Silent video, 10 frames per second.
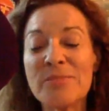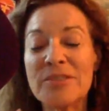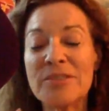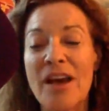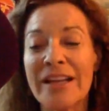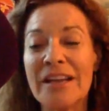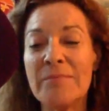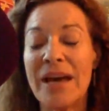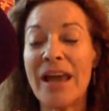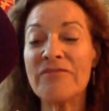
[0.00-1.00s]
Talking
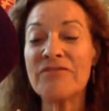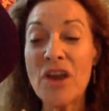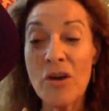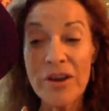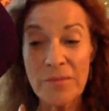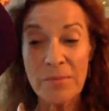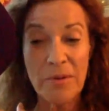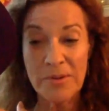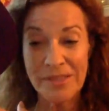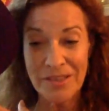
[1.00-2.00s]
about have no other
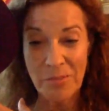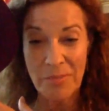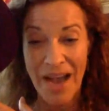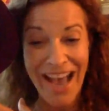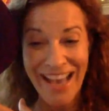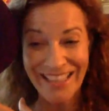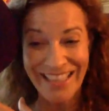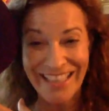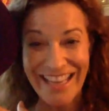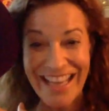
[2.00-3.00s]
purpose in your body
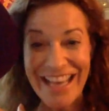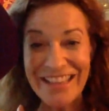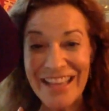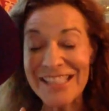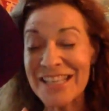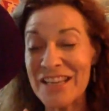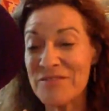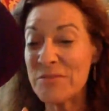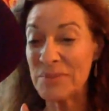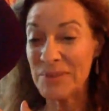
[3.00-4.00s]
than to give
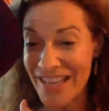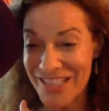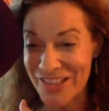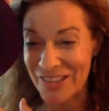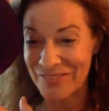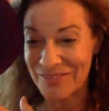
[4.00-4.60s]
you pleasure.